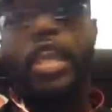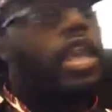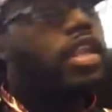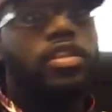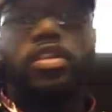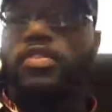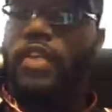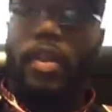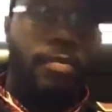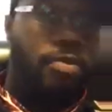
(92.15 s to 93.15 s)
And it looked
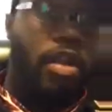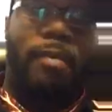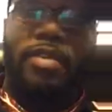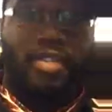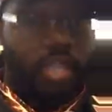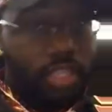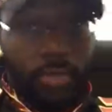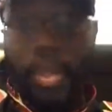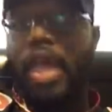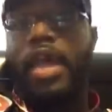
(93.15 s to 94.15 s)
very promising.
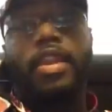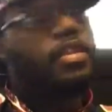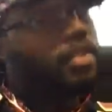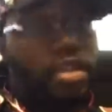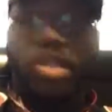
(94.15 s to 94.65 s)
You had it,